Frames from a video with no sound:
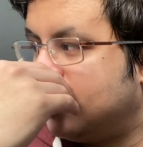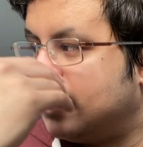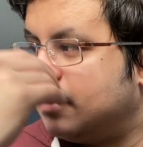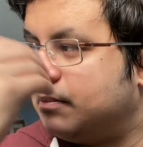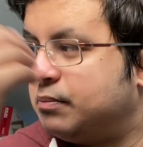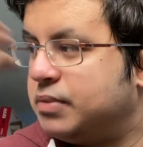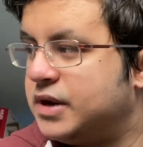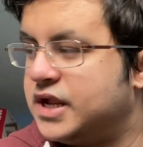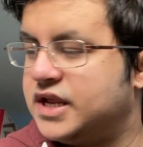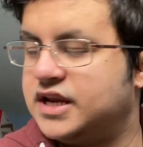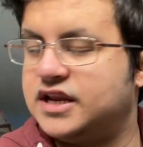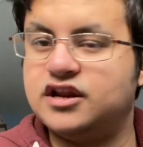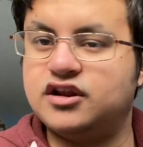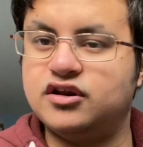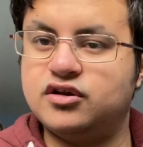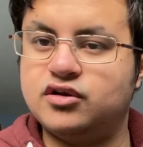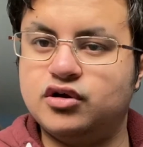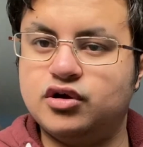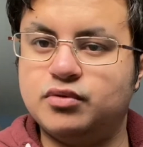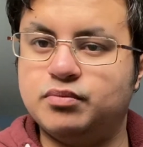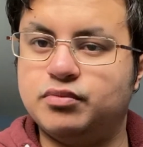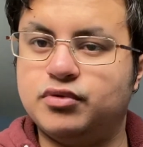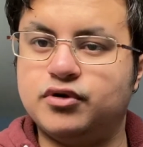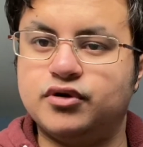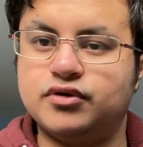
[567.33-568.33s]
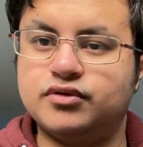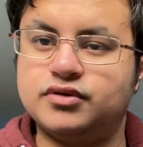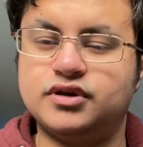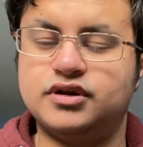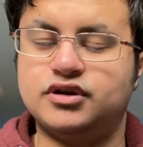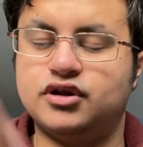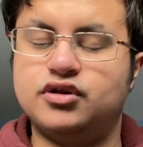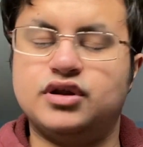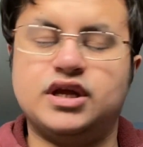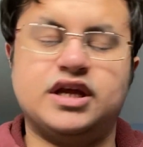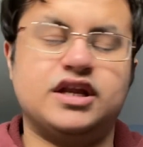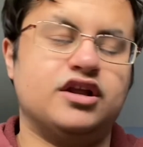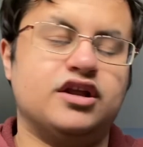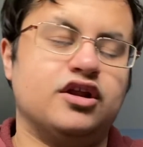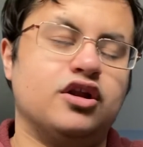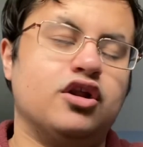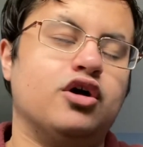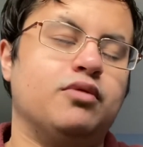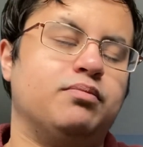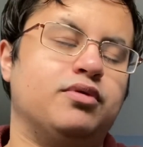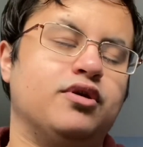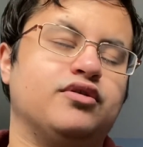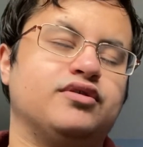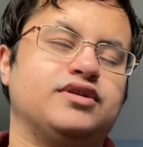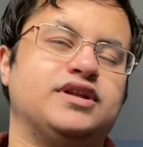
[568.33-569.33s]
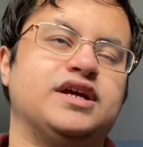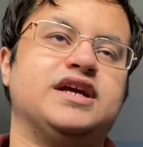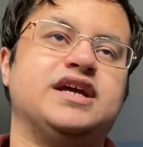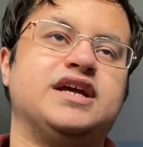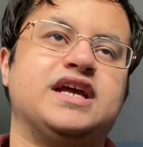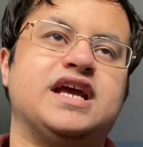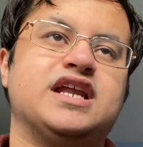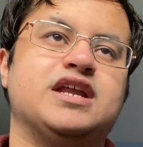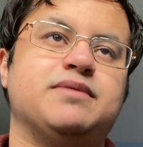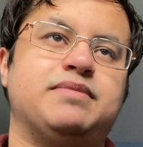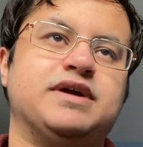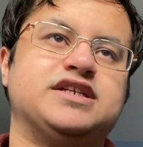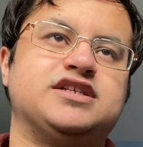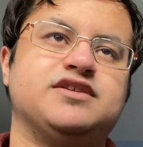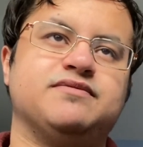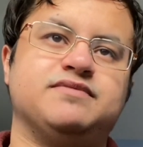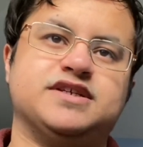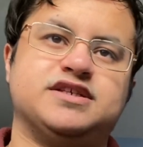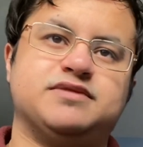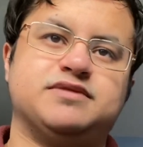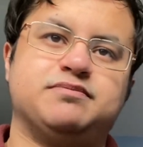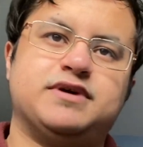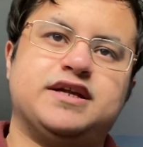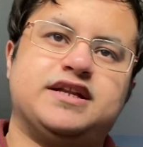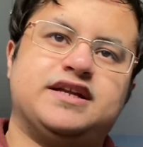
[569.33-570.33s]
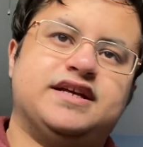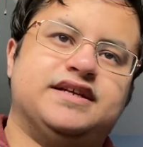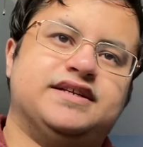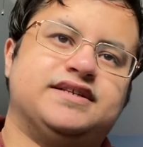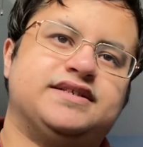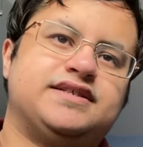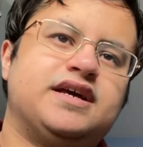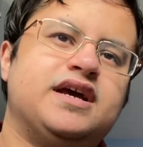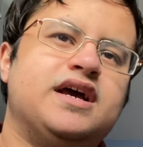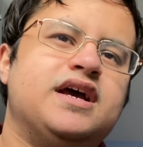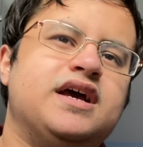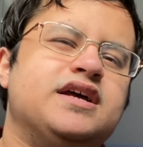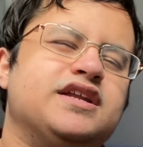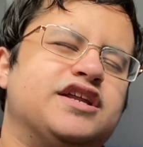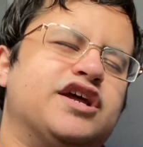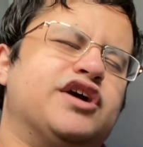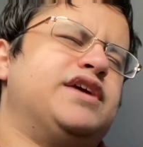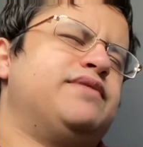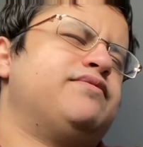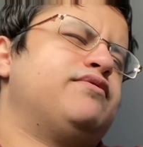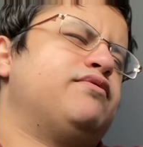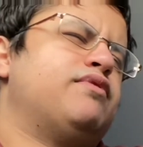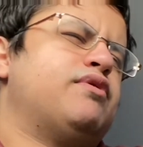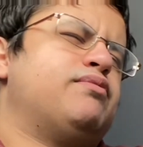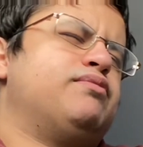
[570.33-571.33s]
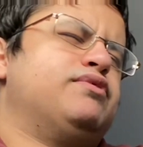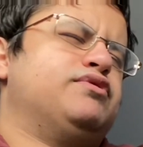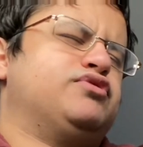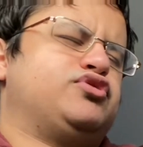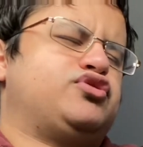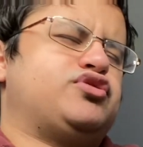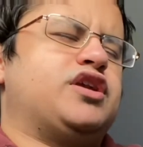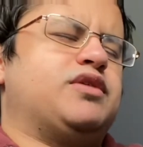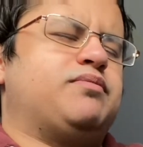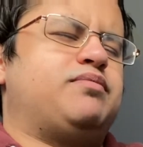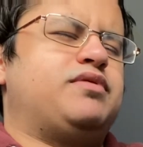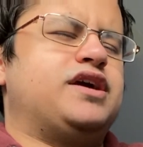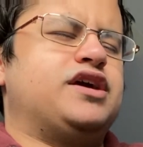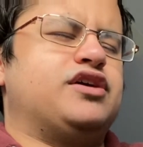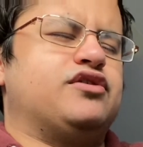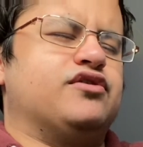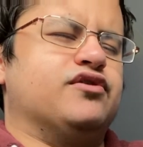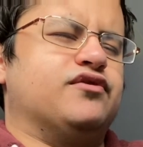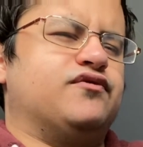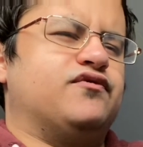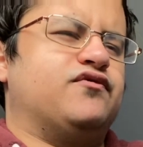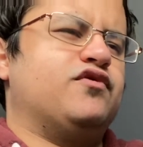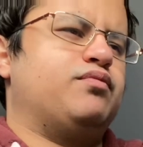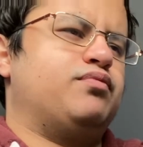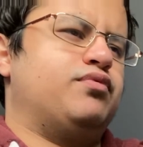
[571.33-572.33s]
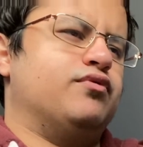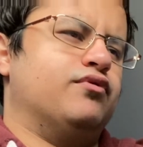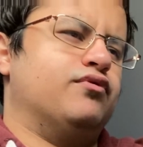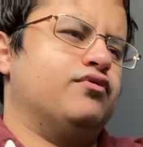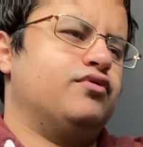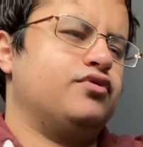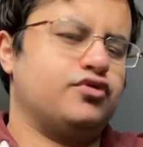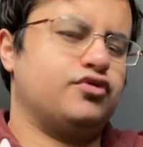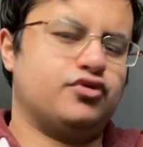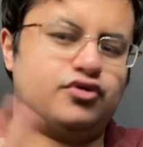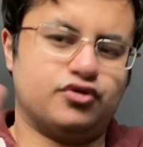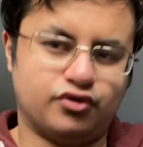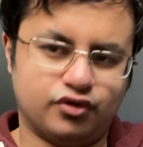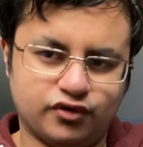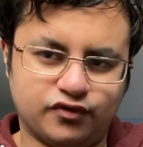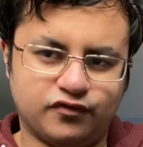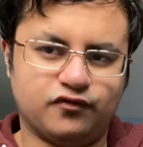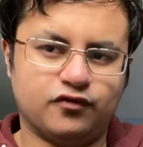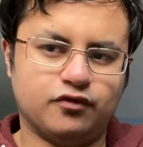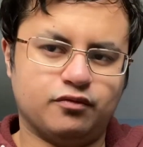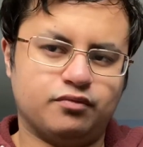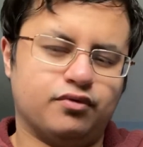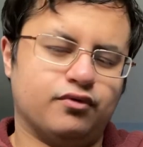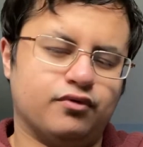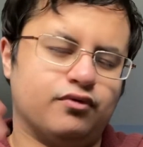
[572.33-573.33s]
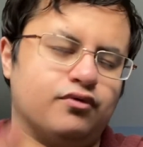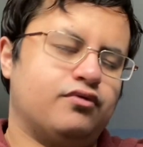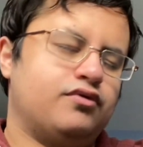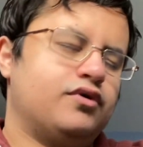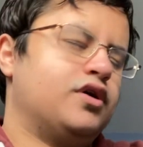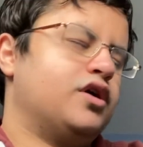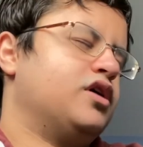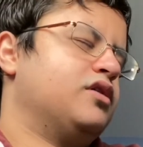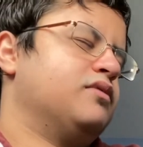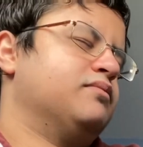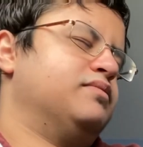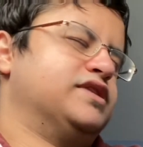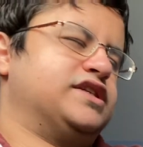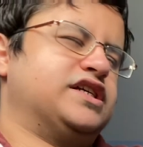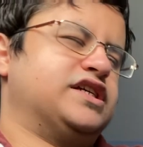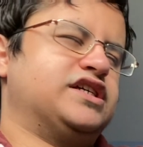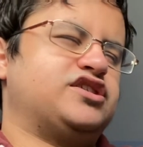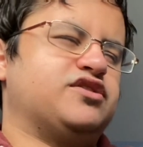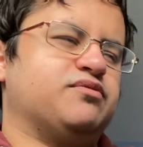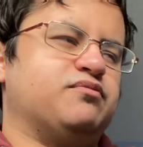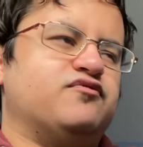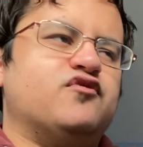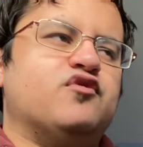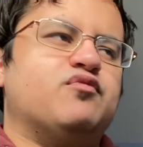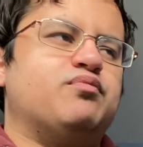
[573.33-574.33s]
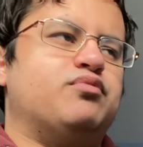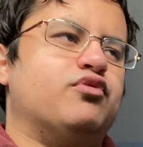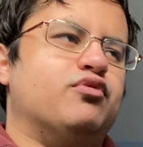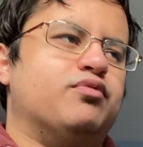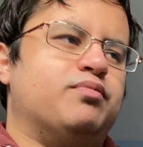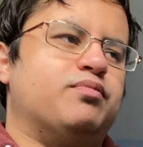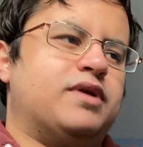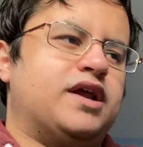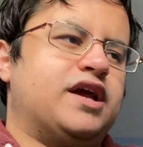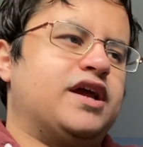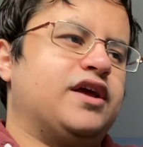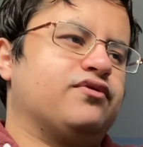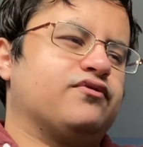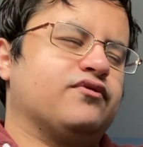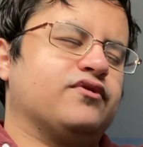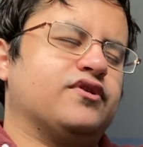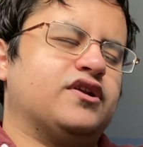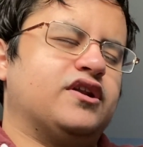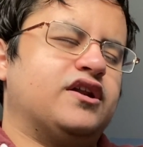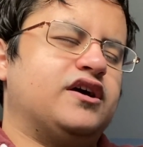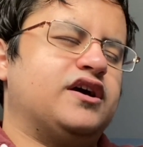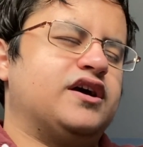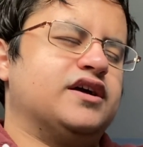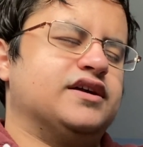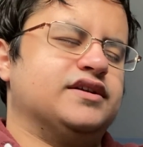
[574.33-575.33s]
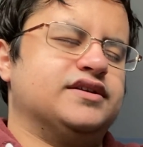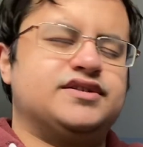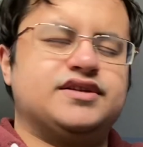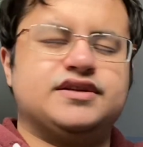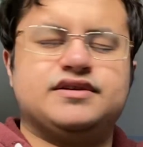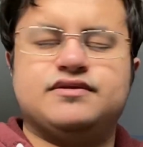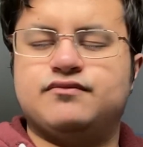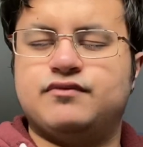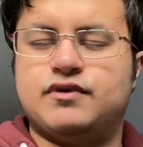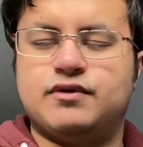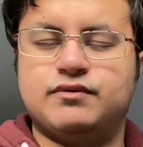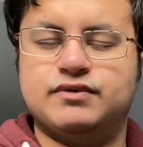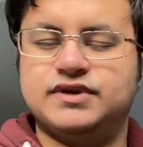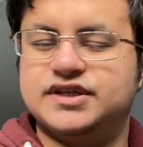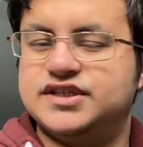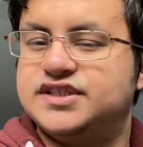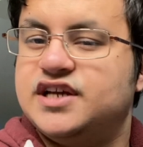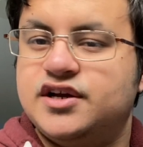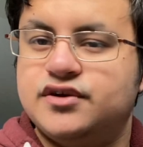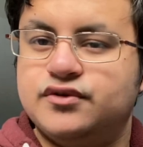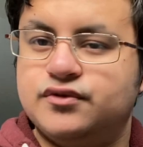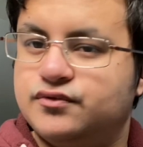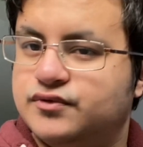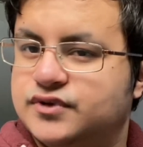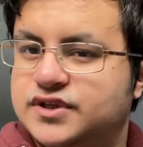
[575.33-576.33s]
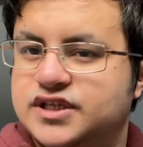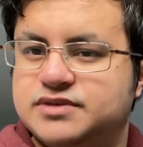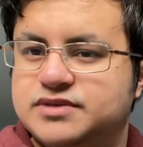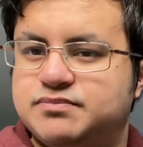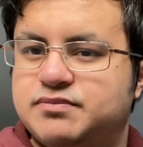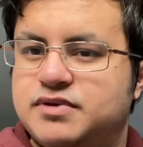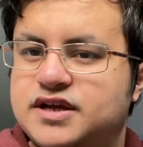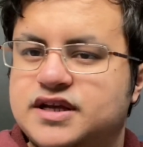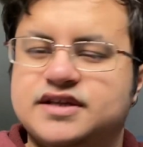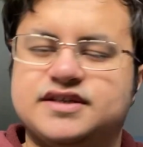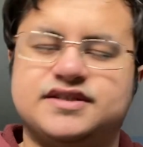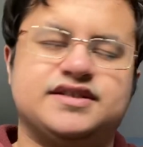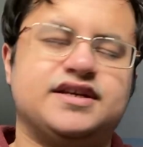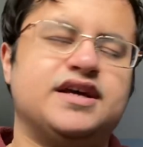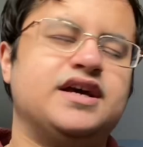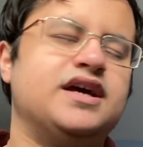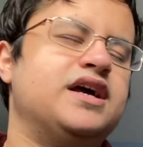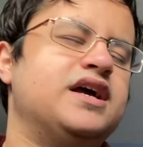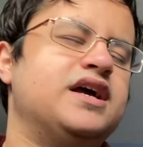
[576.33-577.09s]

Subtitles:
playing in the low block didn't get the best of his abilities. Now, even when we were trying to play good football, possession football, playing through the lines, when we signed all these players